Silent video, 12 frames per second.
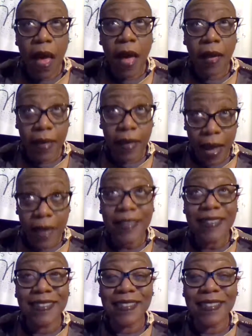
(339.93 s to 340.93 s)
I got
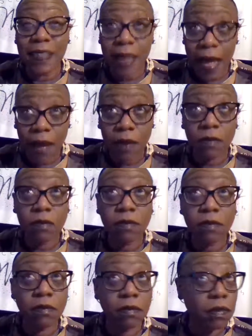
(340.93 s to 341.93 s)
it
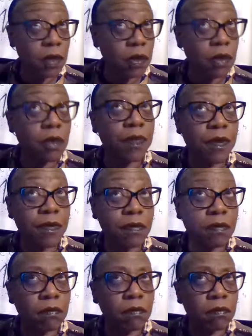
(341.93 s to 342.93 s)
down, you know, but,
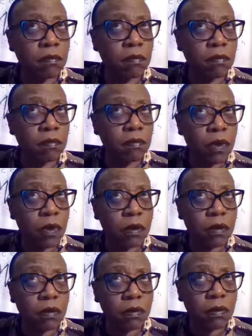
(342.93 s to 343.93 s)

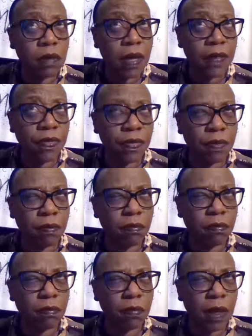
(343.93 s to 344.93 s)
well,
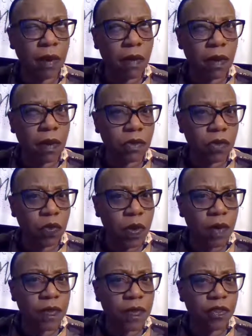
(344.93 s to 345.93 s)
I think around
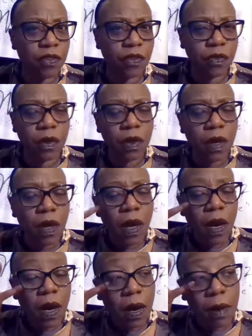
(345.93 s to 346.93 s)
12-ish
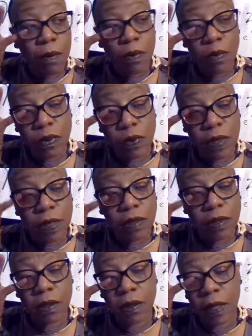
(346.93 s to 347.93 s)
was when I
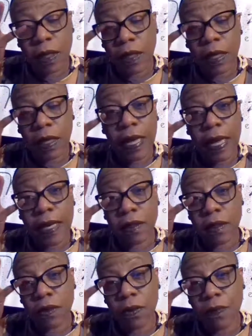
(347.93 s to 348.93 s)
took, like, the
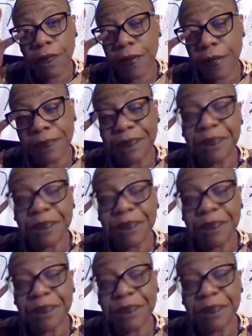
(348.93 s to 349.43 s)
last little bit.